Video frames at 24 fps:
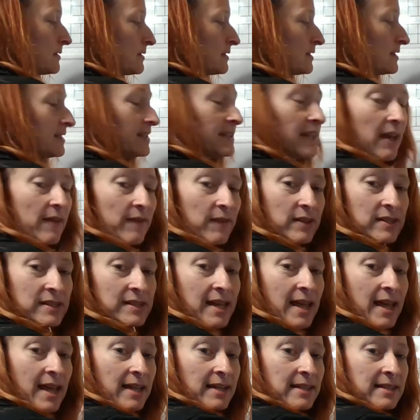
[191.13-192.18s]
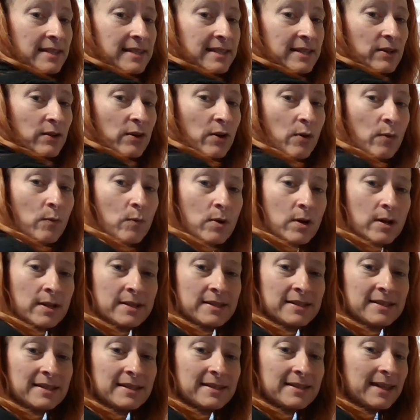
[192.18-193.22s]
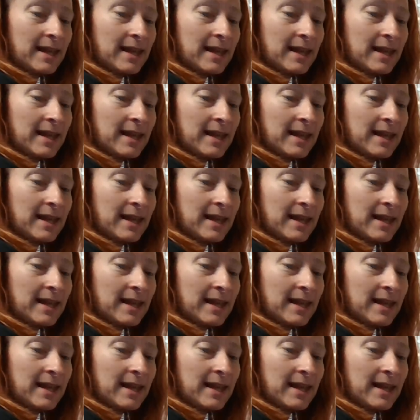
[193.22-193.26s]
7 tens, 0 ones is